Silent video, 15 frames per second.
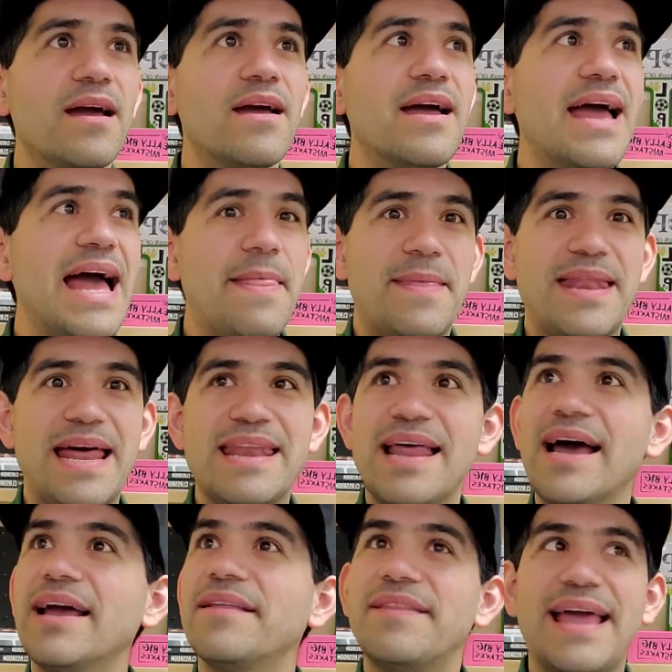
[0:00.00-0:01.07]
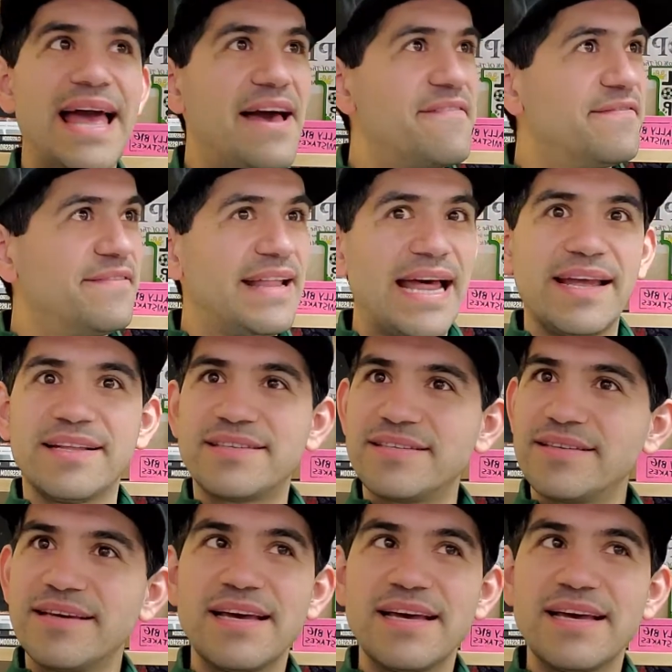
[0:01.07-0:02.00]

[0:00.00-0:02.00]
And then at night, they have lights.